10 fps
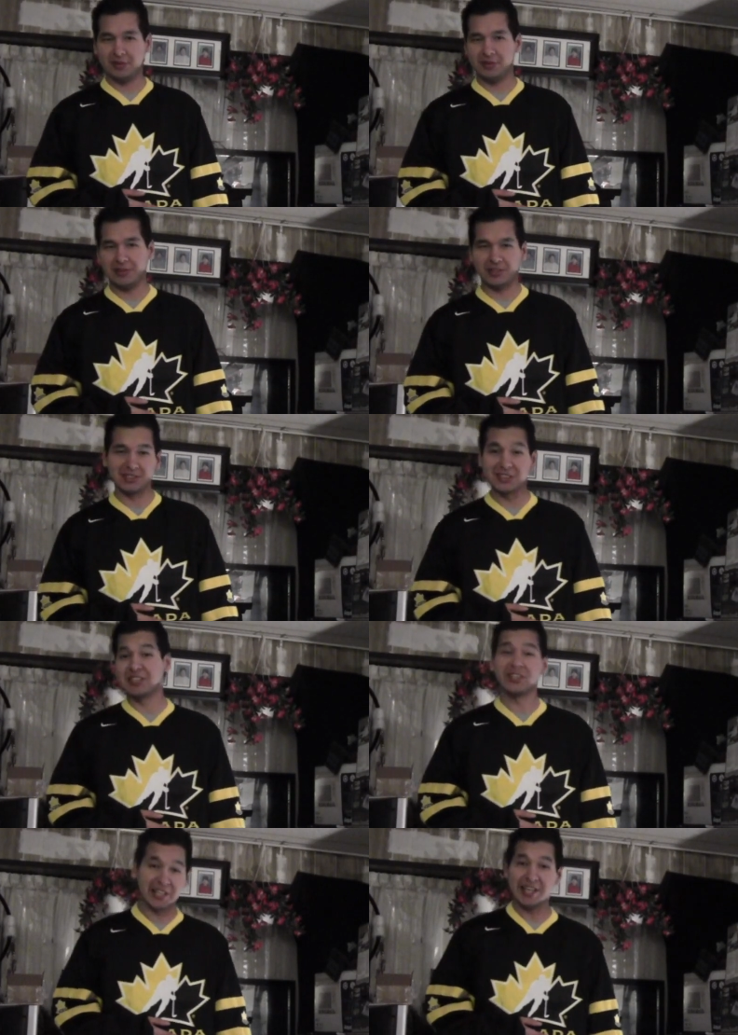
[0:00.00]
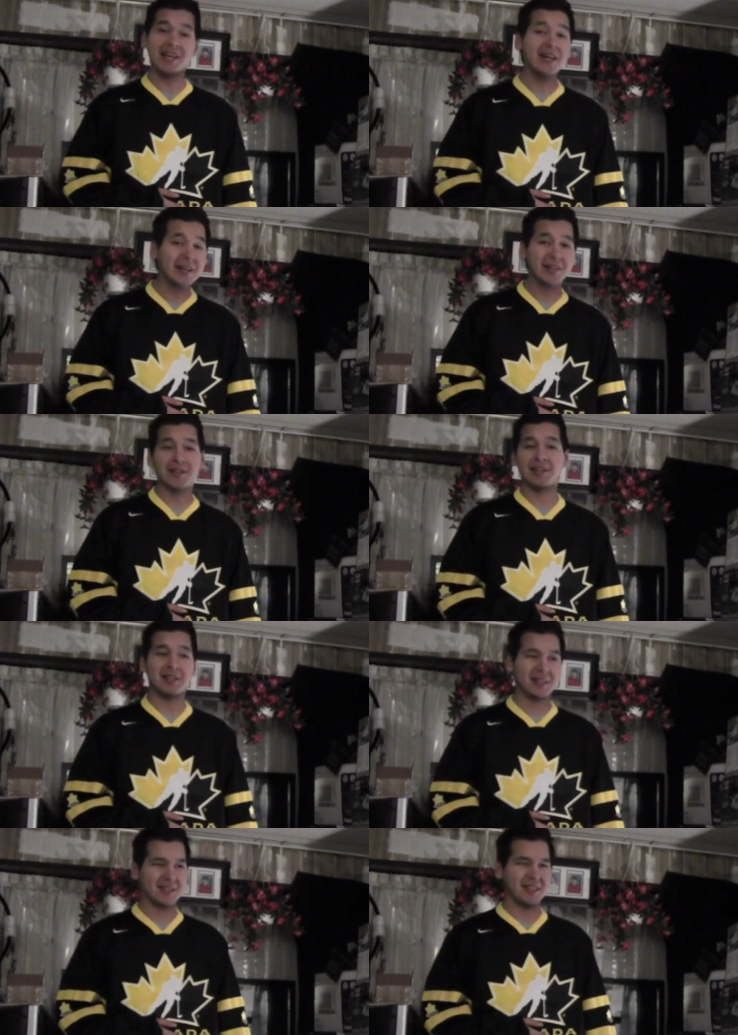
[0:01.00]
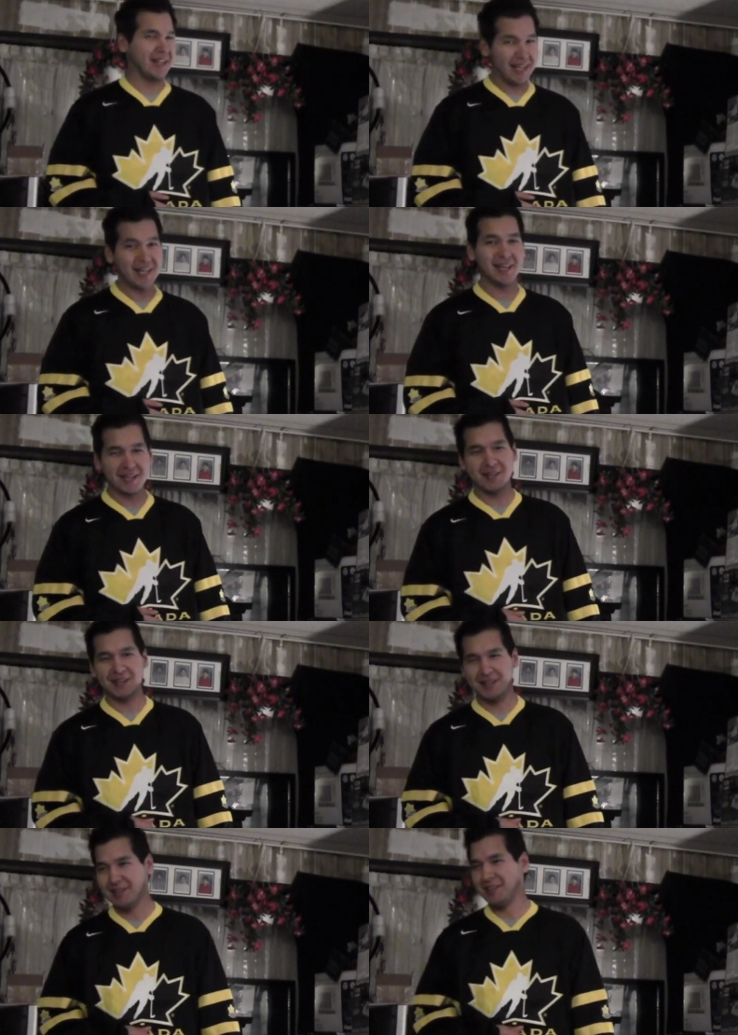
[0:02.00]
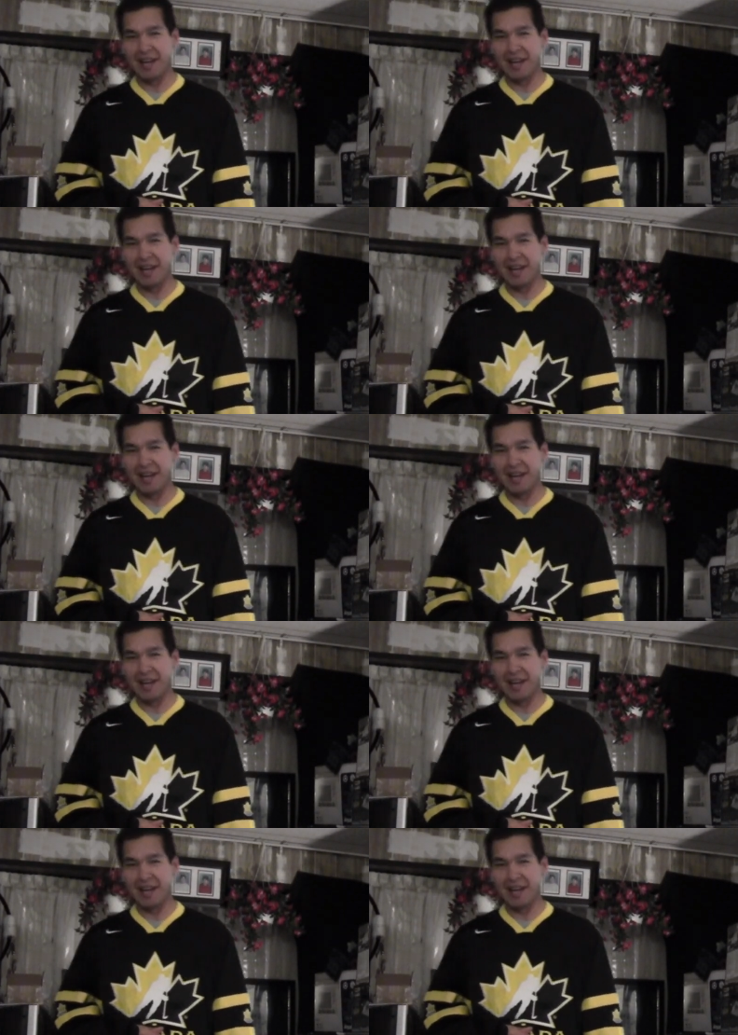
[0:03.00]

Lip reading: so great. Suffice to say, that video is